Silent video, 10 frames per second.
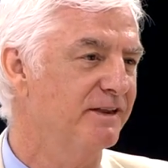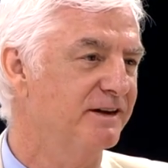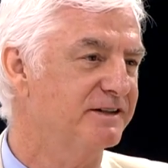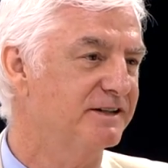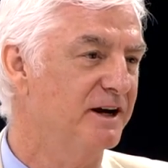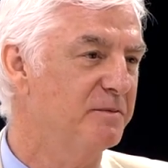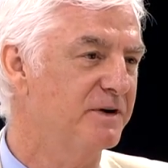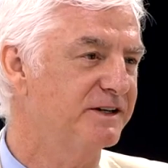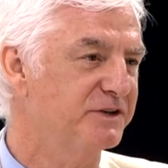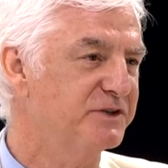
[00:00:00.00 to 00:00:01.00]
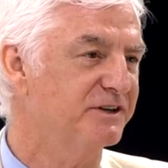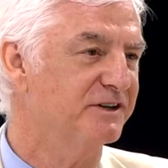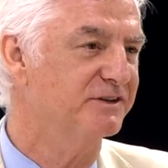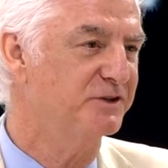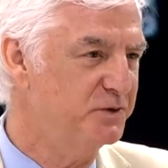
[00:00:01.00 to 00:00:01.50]
that it doesn't
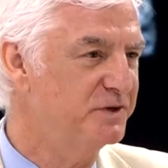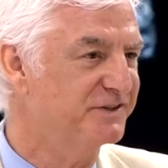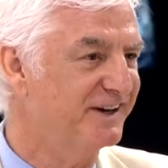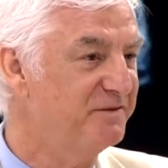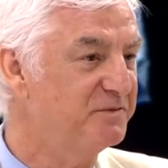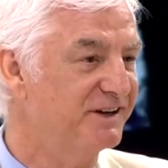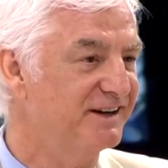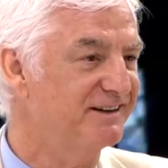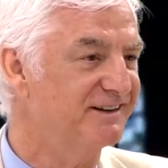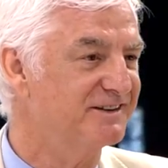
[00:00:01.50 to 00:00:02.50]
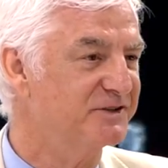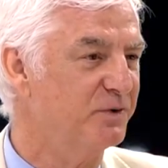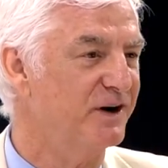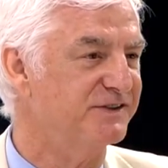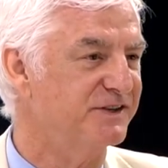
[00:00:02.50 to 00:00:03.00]
do the same thing
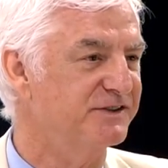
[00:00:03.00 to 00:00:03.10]
twice.